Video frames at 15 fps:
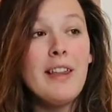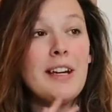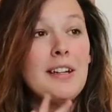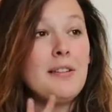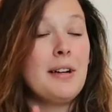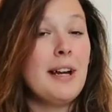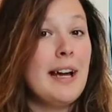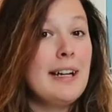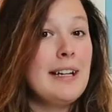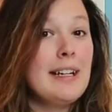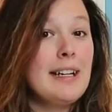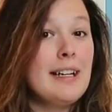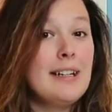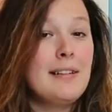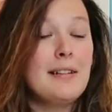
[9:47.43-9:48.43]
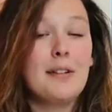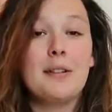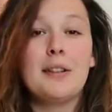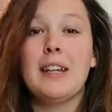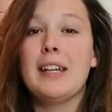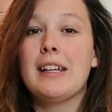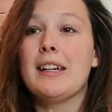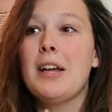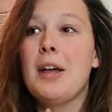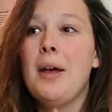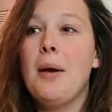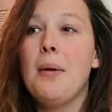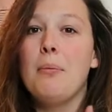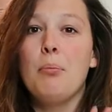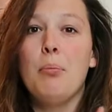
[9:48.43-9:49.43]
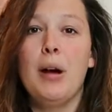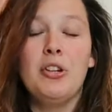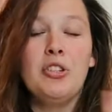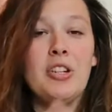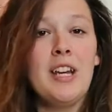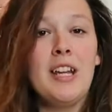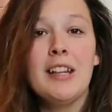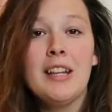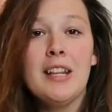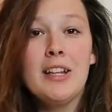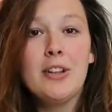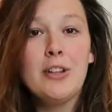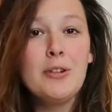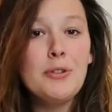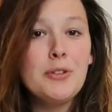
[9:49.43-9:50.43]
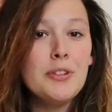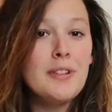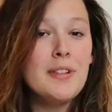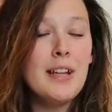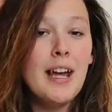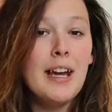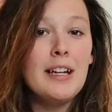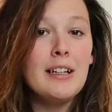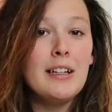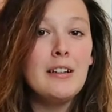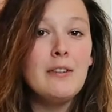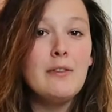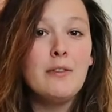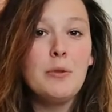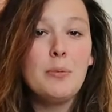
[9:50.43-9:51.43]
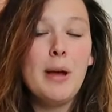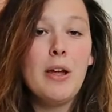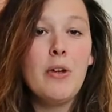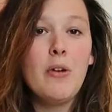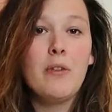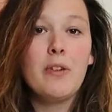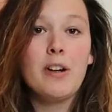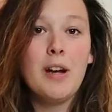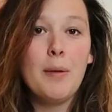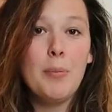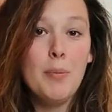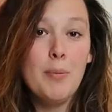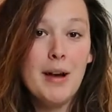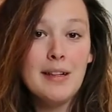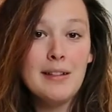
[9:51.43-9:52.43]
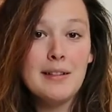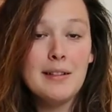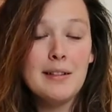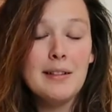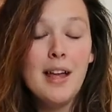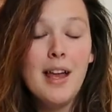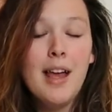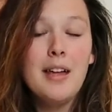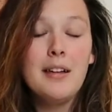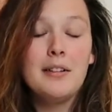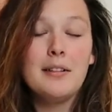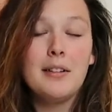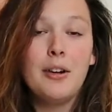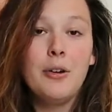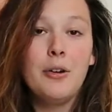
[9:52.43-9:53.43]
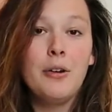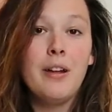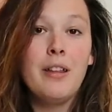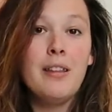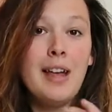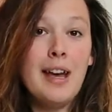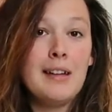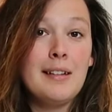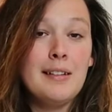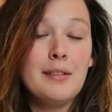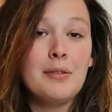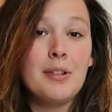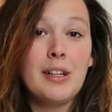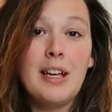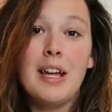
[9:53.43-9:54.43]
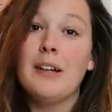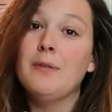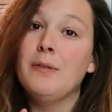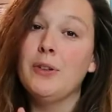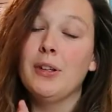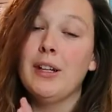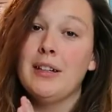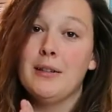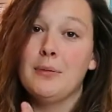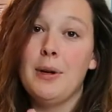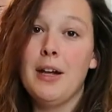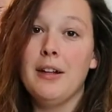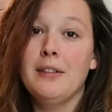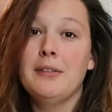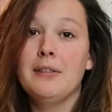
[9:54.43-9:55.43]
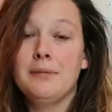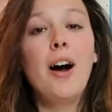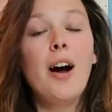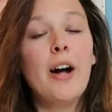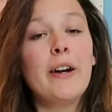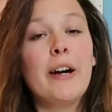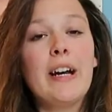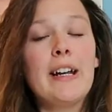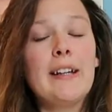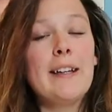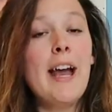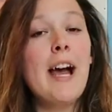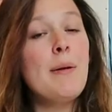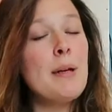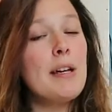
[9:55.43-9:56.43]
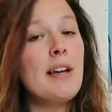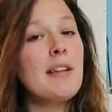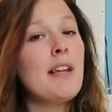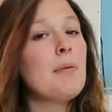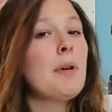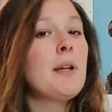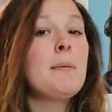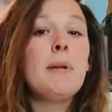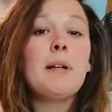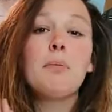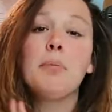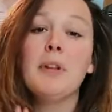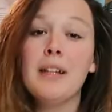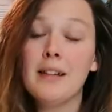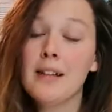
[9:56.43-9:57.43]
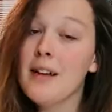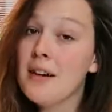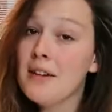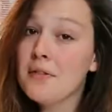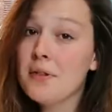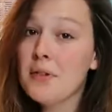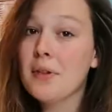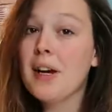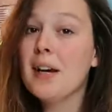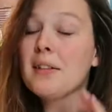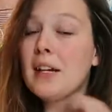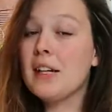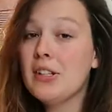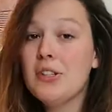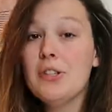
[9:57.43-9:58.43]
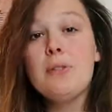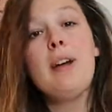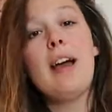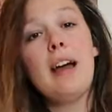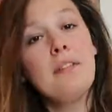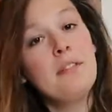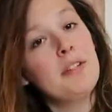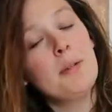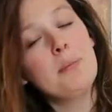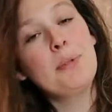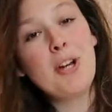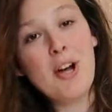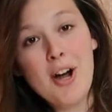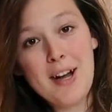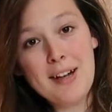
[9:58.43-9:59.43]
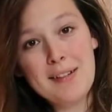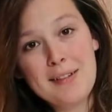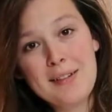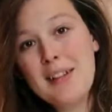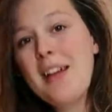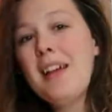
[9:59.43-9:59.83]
That's what I did. So it's like budgeting the enclosures, kind of. You pay over a couple months, so that is really helpful as well. Alright, now because I'm going to be completely honest with you guys, I do have some cons.